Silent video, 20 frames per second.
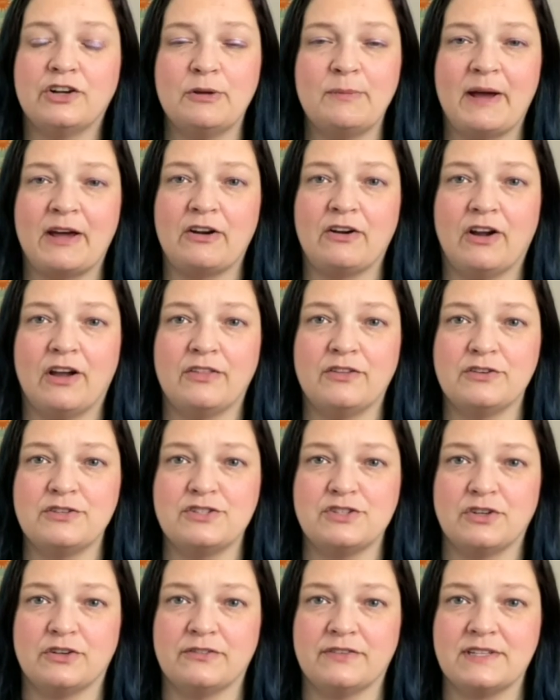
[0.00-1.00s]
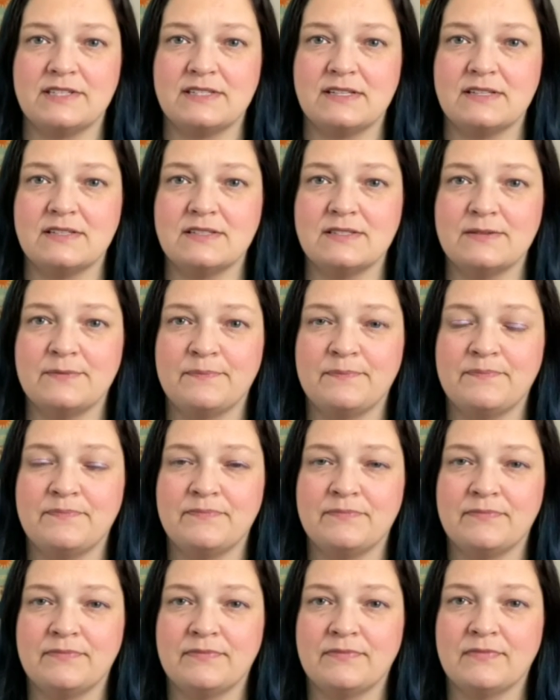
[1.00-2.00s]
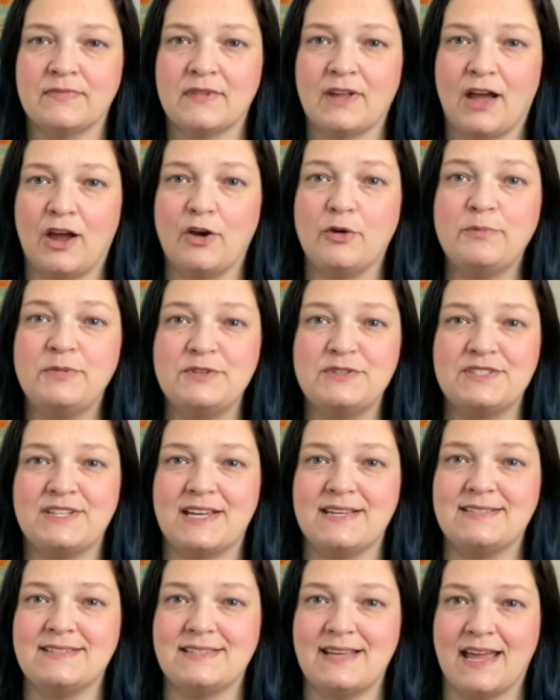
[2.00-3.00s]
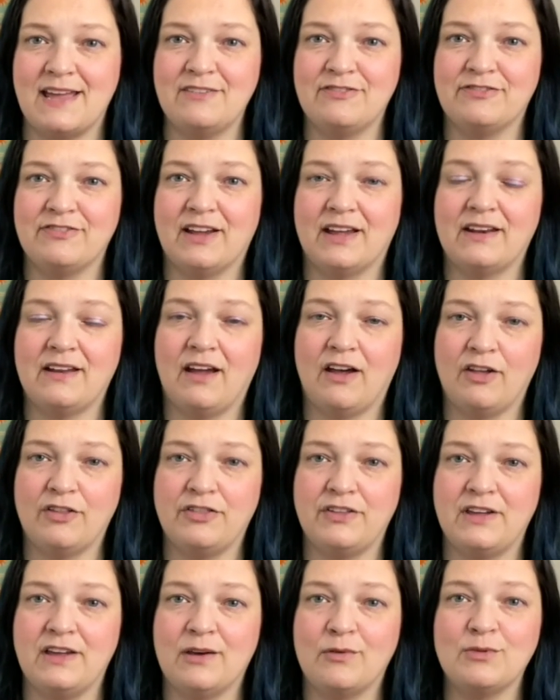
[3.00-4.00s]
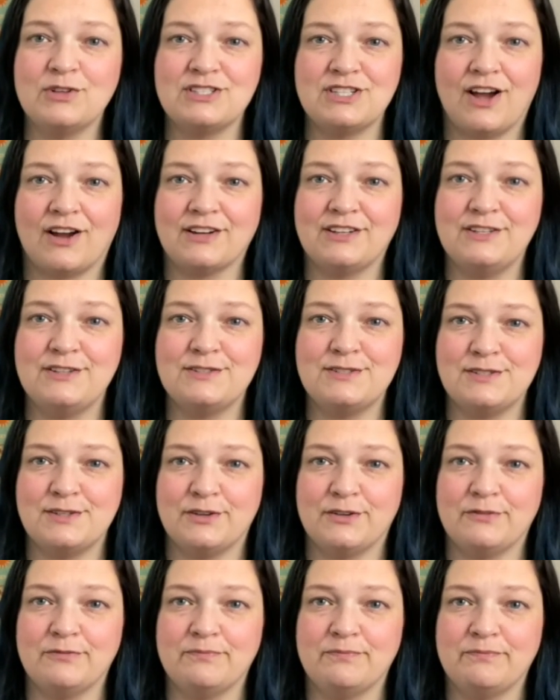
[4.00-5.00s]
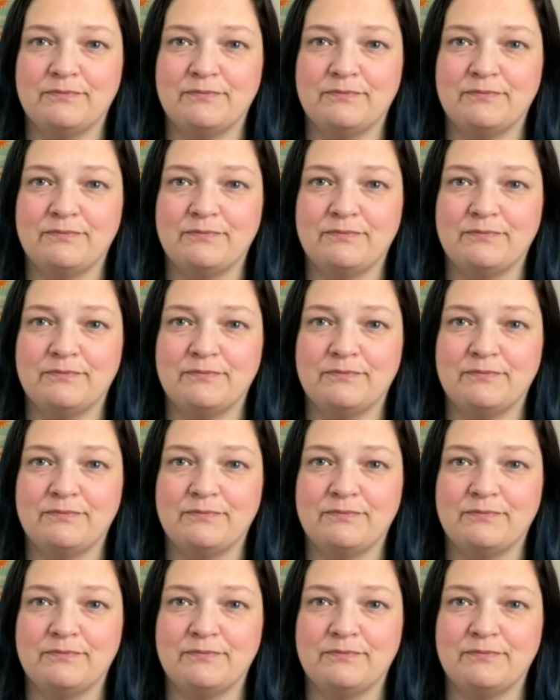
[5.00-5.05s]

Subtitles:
about our other services. I hope you stay safe and healthy, and we'll talk to you soon.